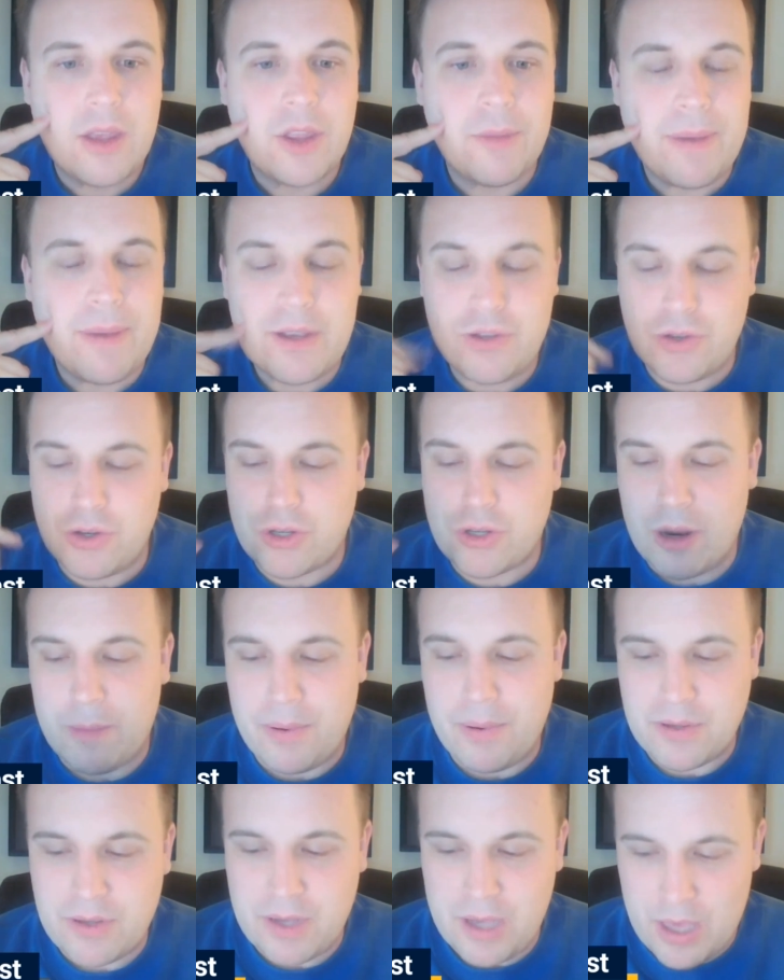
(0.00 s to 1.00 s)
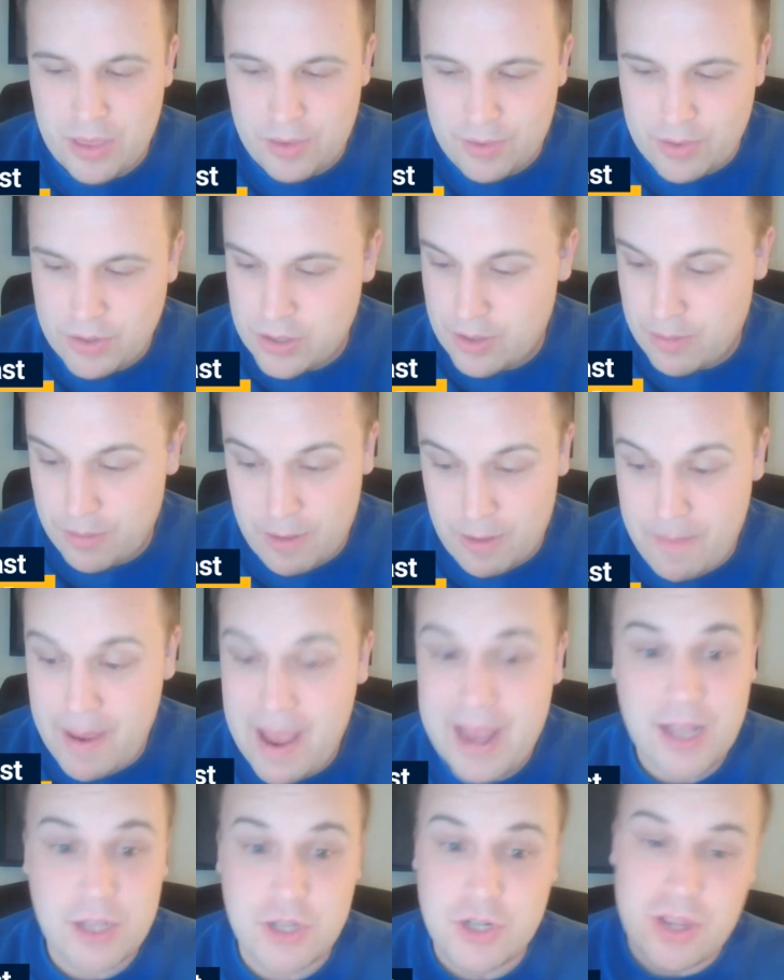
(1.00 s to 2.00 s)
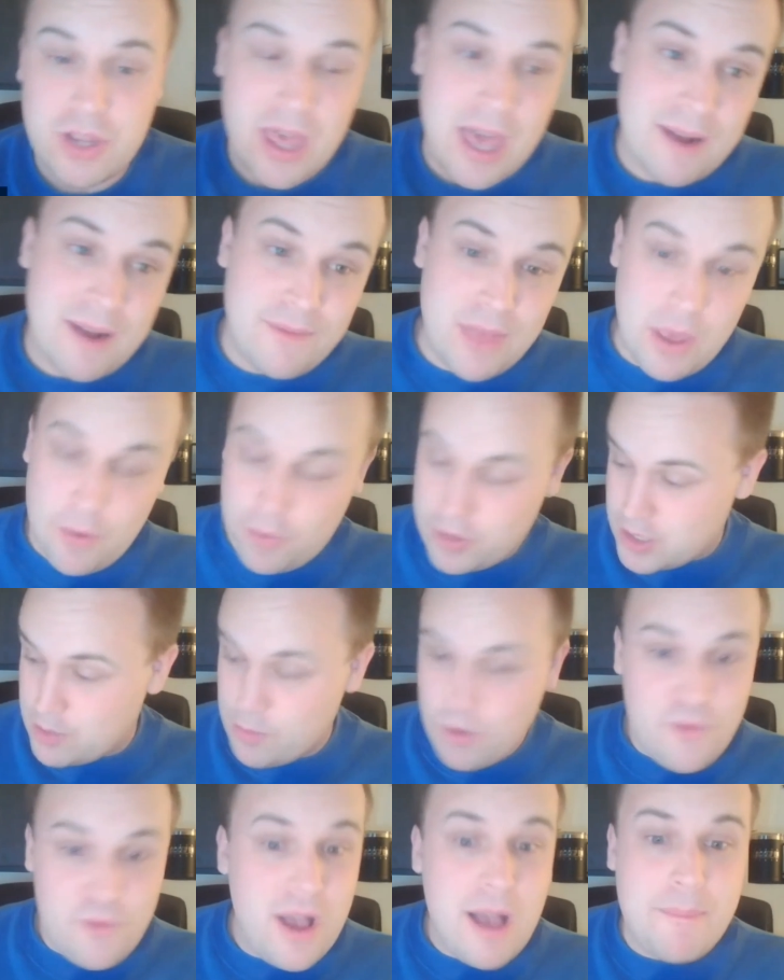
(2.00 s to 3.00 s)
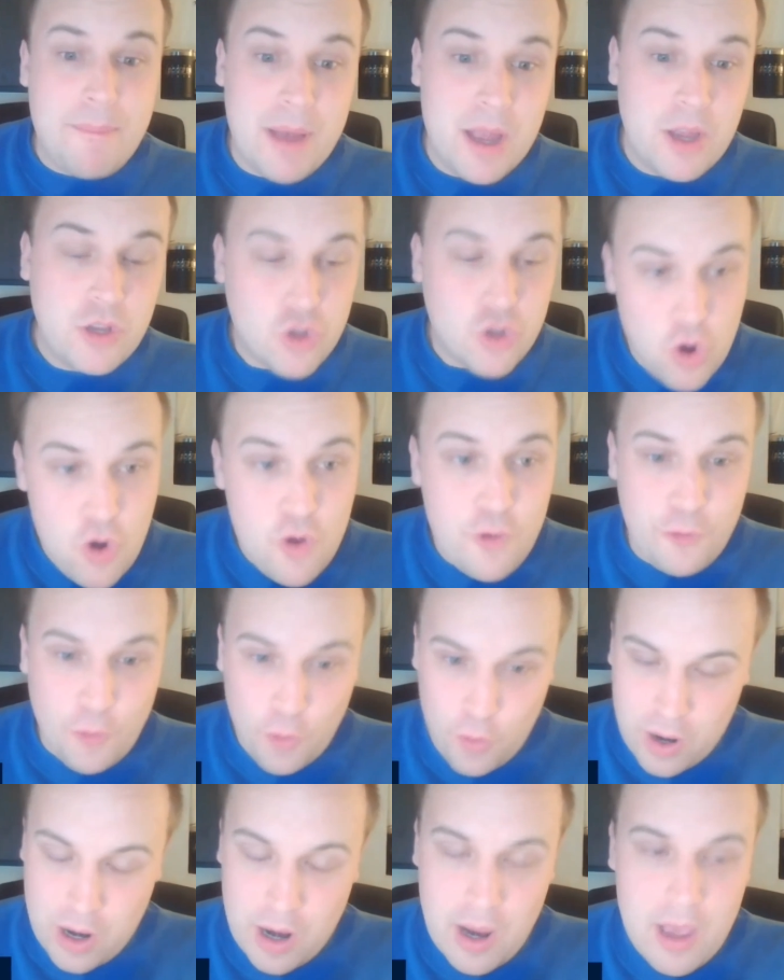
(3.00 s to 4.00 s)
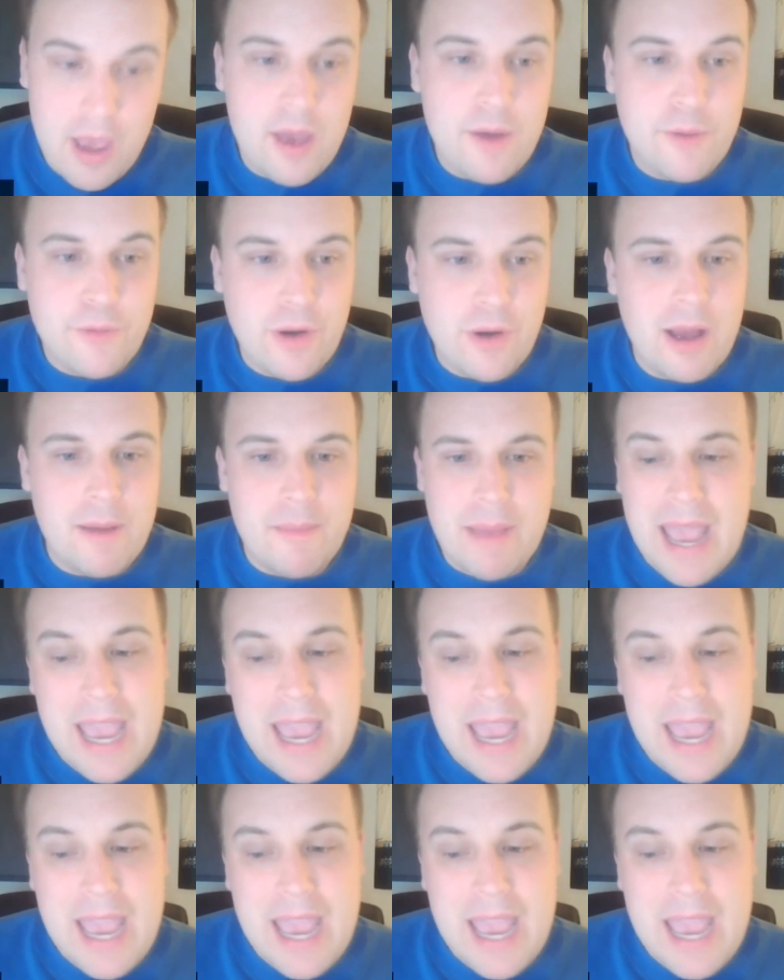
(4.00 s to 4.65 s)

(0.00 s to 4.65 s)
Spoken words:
the Pacers could put together a similar package to that if they want to move up 2-4 from